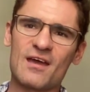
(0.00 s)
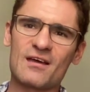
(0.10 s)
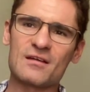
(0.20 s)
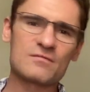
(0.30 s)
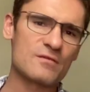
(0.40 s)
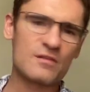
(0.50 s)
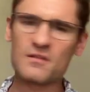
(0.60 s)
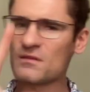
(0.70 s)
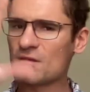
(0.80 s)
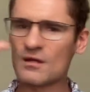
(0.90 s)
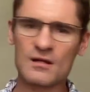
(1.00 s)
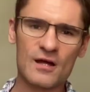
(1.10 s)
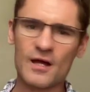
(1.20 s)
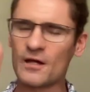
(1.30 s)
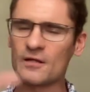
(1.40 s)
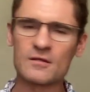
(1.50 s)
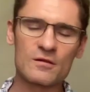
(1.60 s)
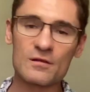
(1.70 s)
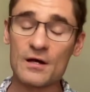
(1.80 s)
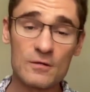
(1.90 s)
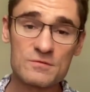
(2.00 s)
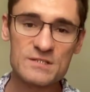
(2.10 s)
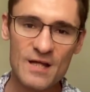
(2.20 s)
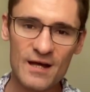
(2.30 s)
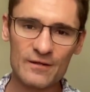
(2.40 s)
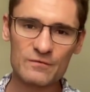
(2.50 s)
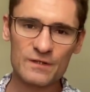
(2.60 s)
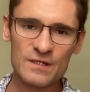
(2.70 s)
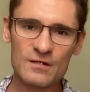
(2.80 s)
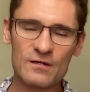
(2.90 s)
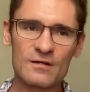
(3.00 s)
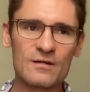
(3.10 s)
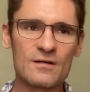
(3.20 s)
and everything that I thought I was not over here.